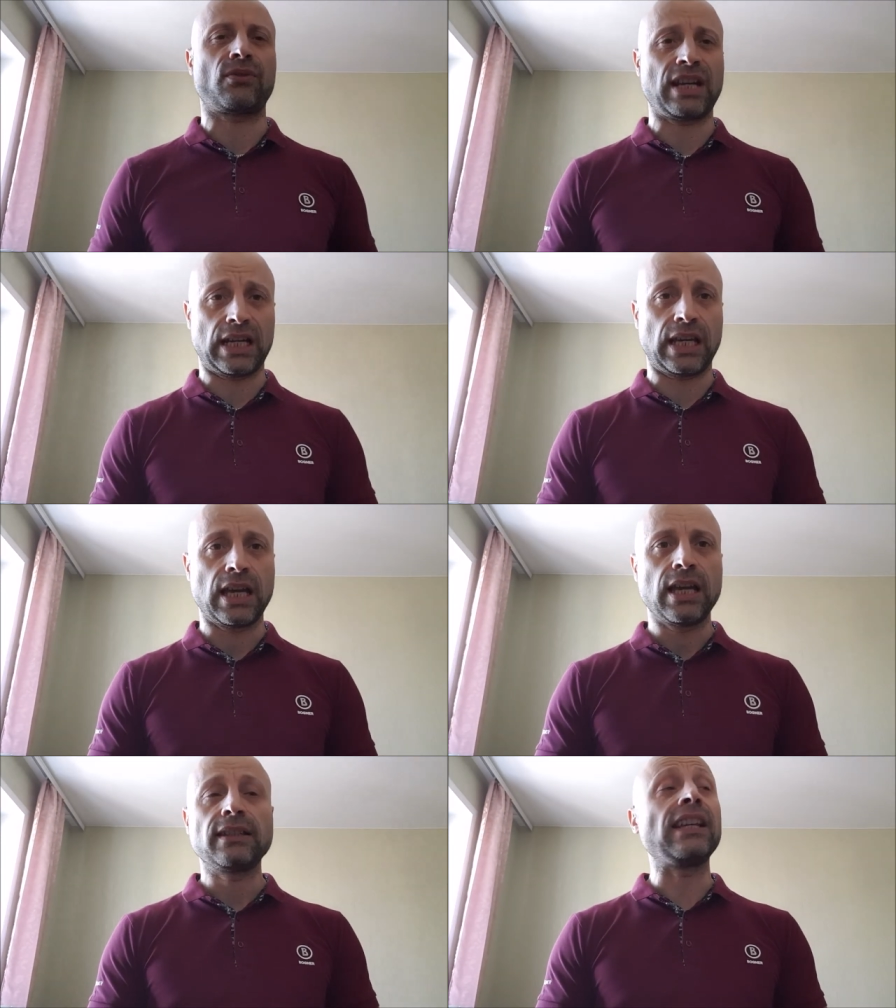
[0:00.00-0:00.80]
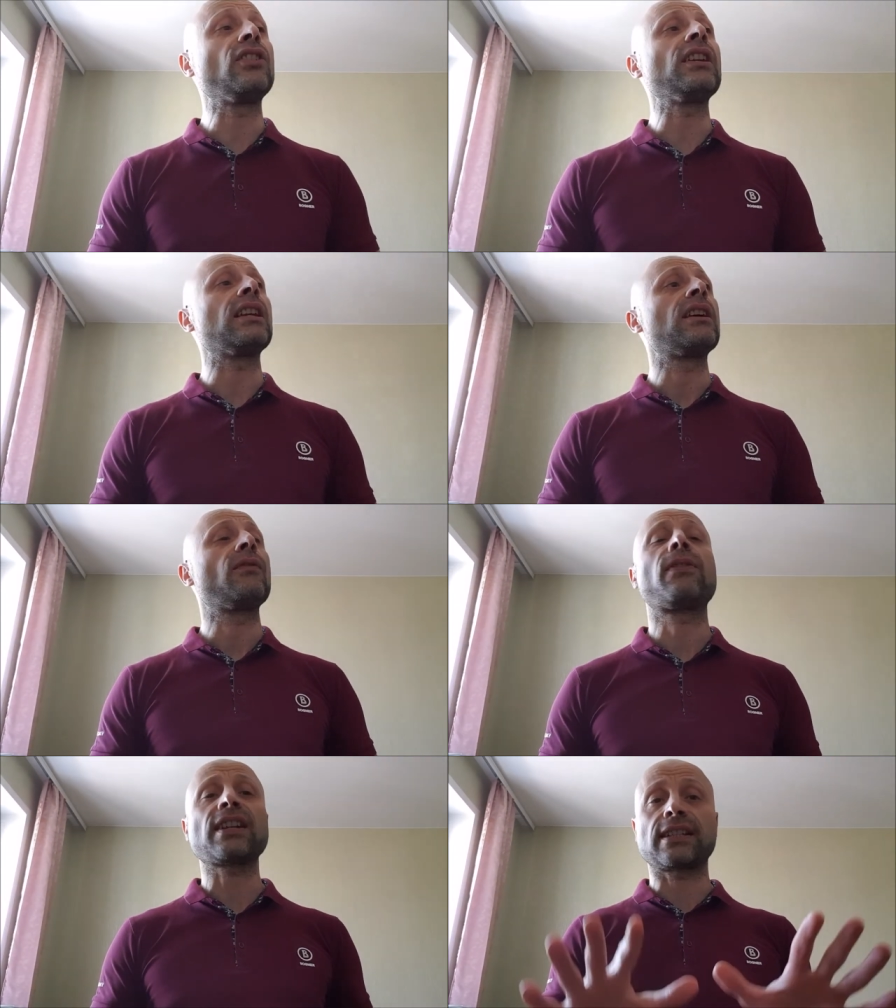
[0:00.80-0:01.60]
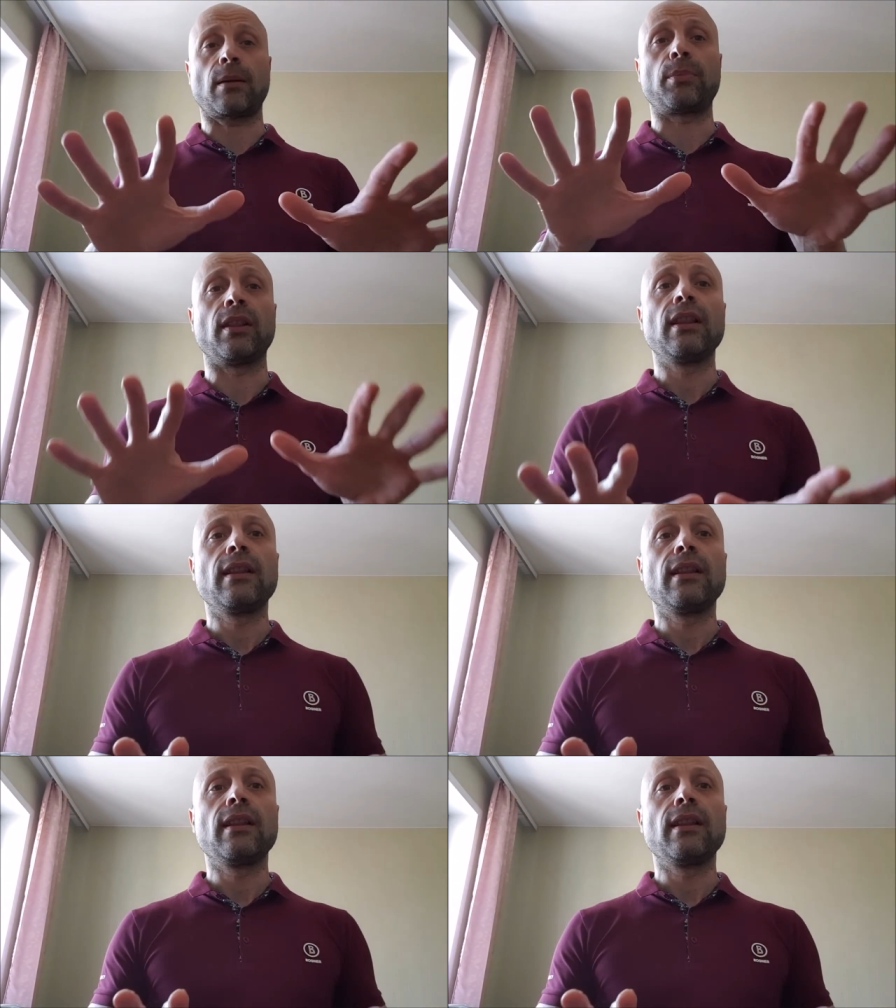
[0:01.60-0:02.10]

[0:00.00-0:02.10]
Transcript: really. They don't, for example,